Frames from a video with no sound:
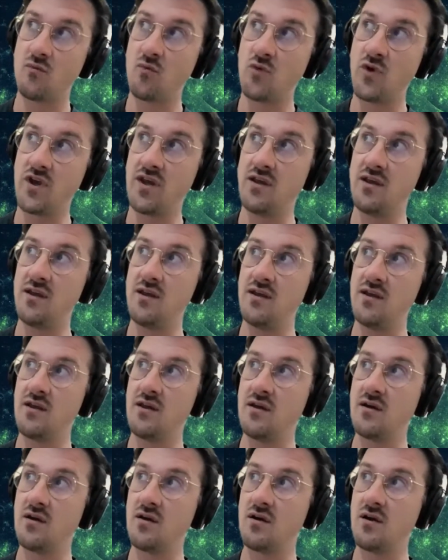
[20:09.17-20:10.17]

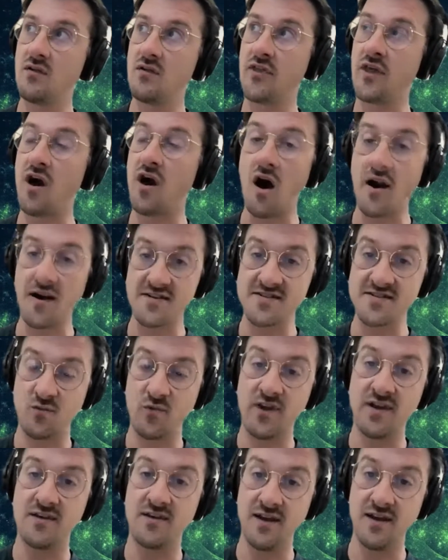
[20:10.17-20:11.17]
the audits that
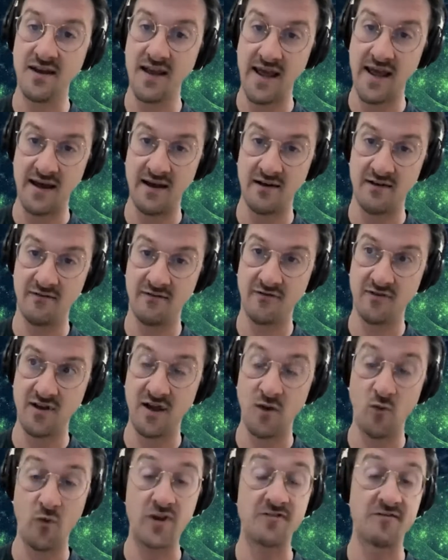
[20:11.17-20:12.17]
we did have,
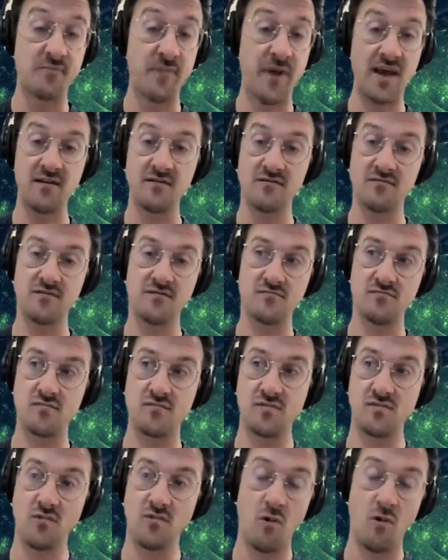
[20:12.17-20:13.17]
and we spent
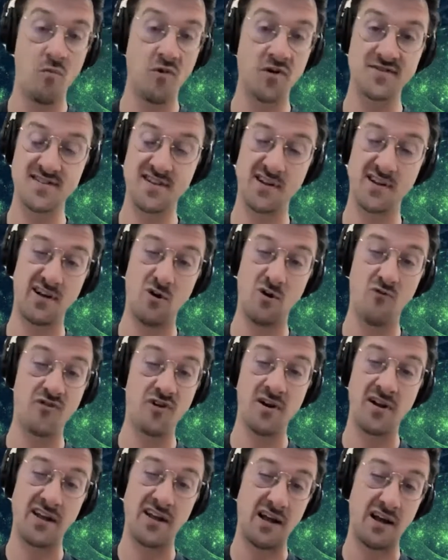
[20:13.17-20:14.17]
almost like
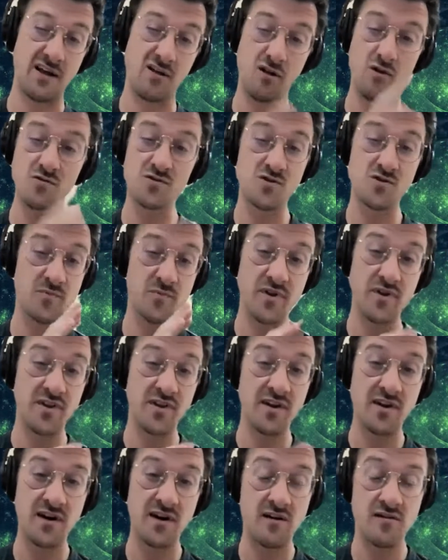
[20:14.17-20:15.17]
over like close to $1
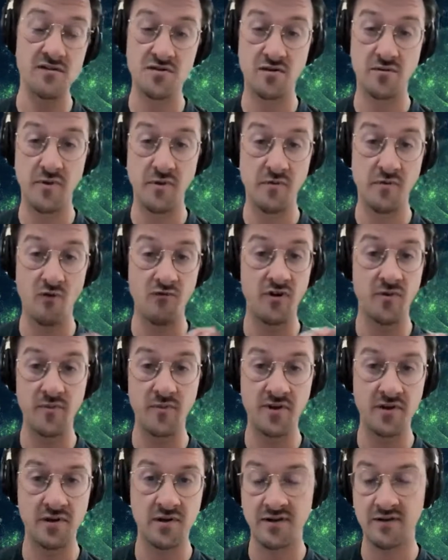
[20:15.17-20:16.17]
million or maybe over $1
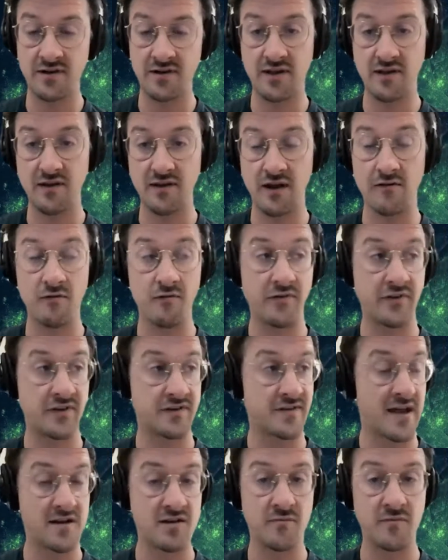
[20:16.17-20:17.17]
million. I don't know the
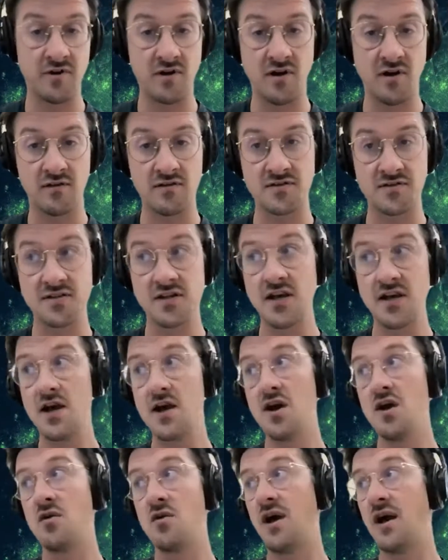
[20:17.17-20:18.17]
exact number of dollars.
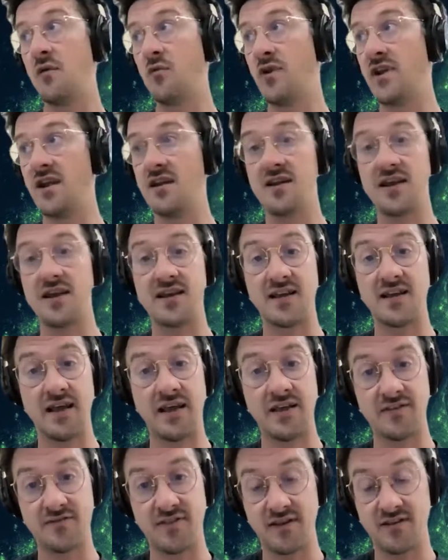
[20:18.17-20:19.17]
And we did like,
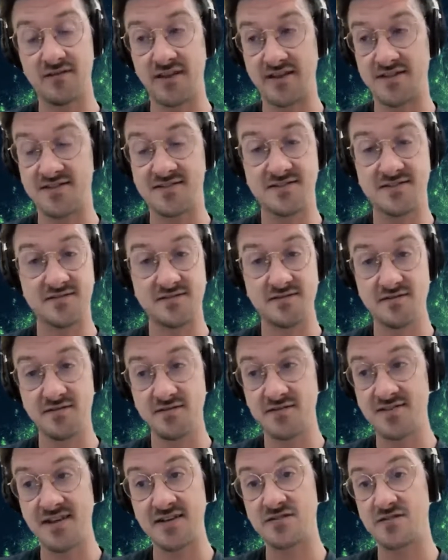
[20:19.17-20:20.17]
I think like
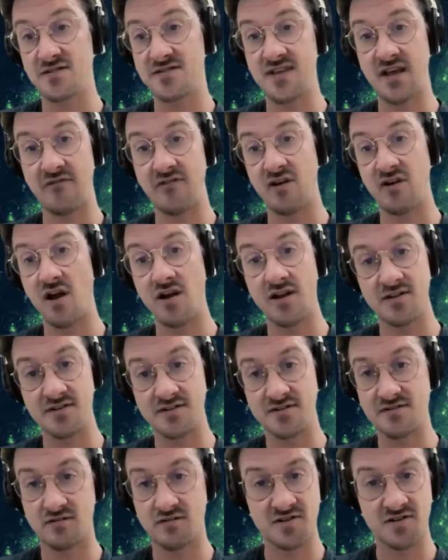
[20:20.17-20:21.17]
6 or 7
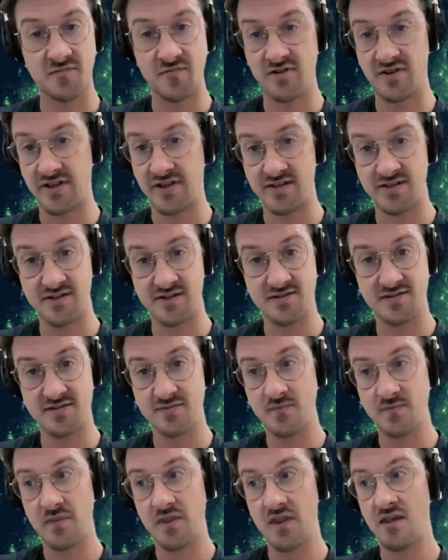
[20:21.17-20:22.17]
audits or something like this.